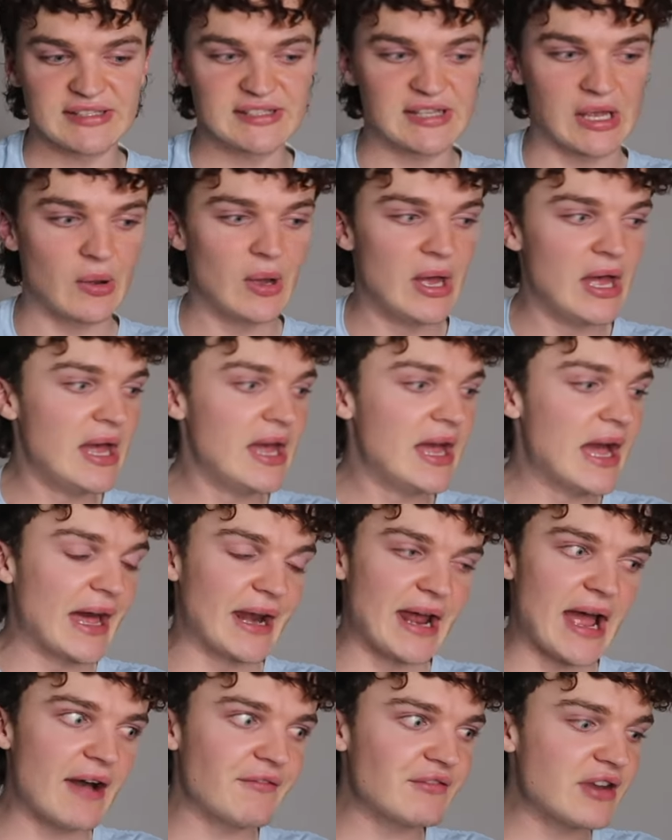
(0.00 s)
So,
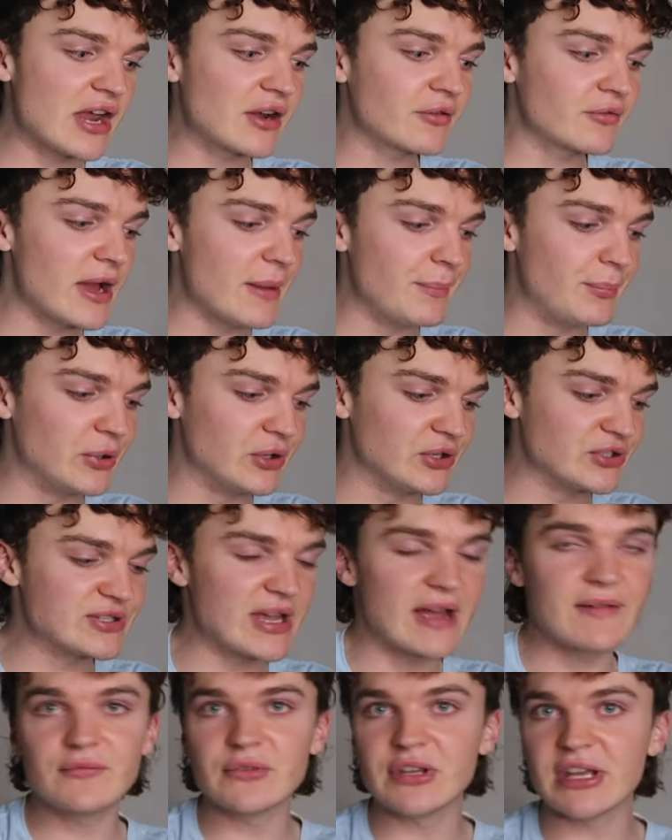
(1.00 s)
and I haven't had a Red Bull, so
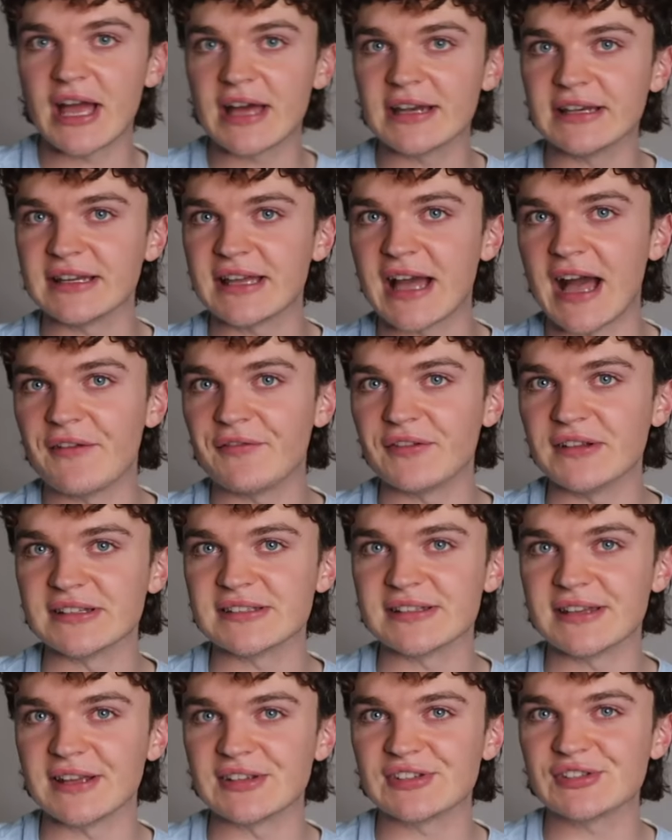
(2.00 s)
I haven't really had any caffeine
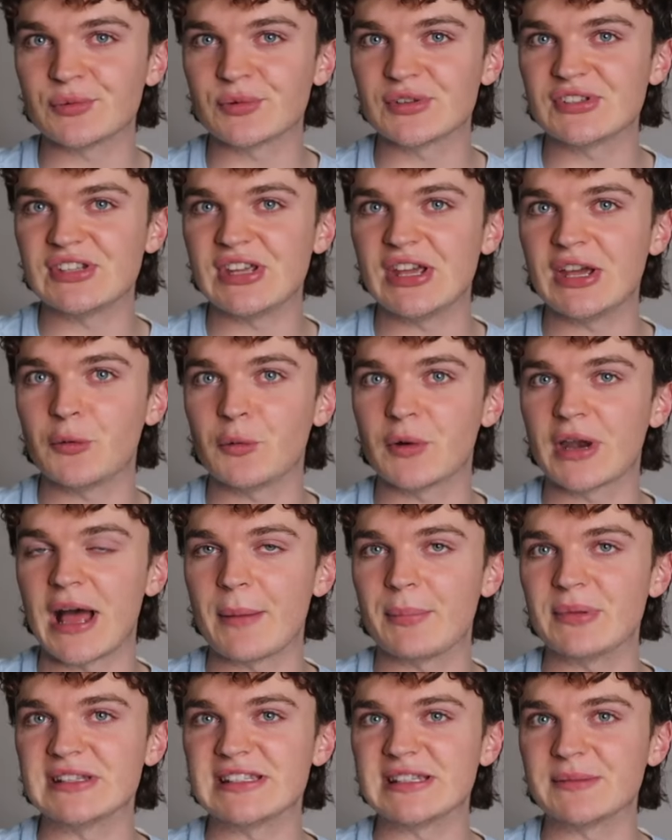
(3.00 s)
today. So we're seeing what
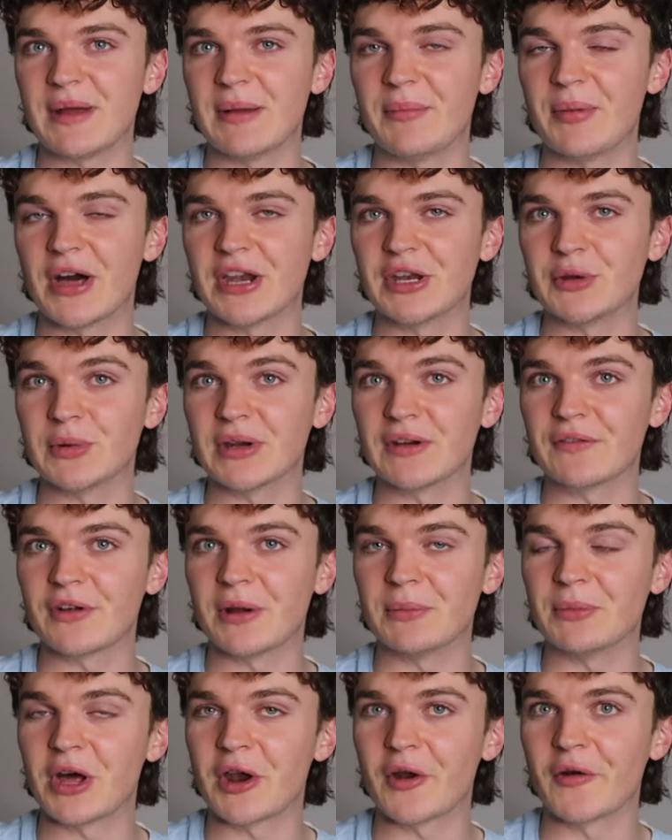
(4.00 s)
happens to my body whenever
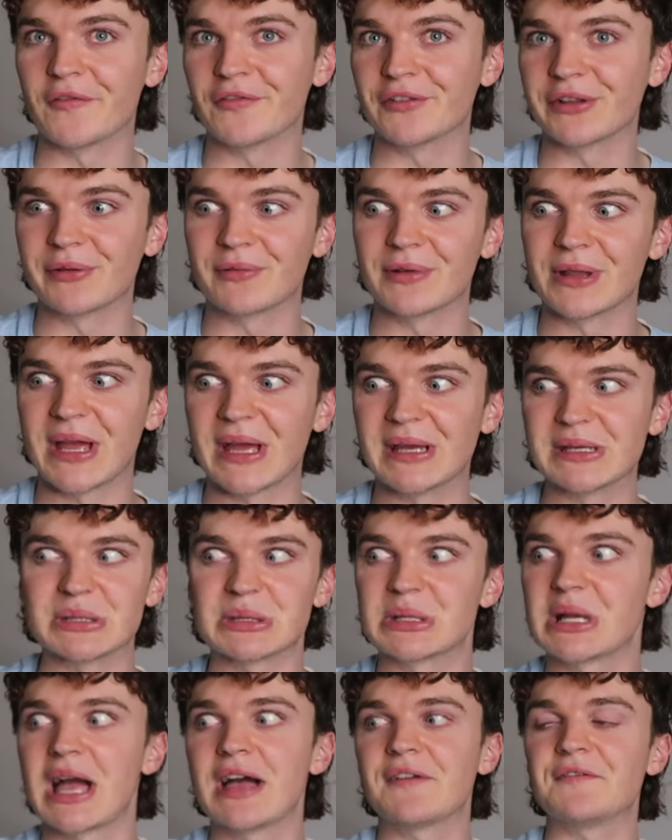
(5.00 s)
I'm not overly reliant
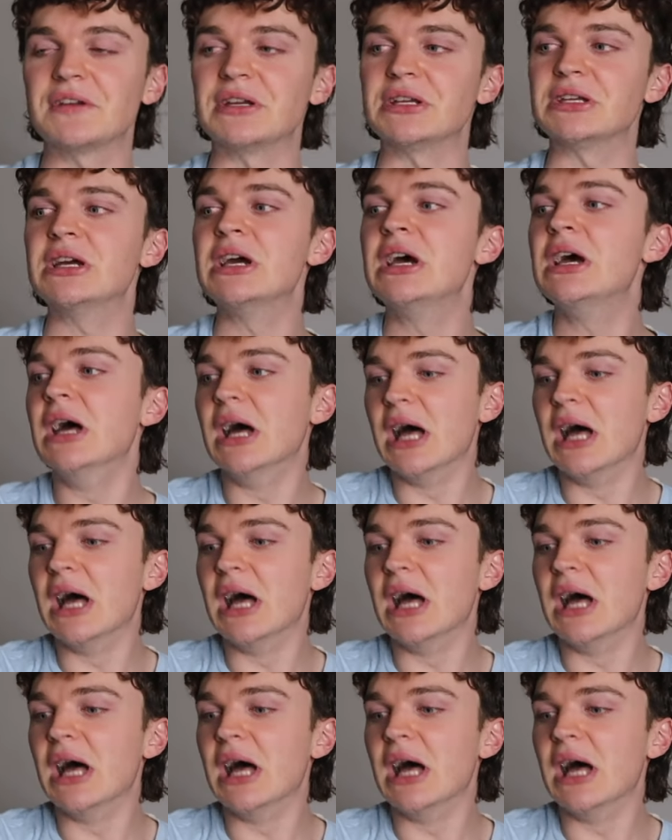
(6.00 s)
on caffeine.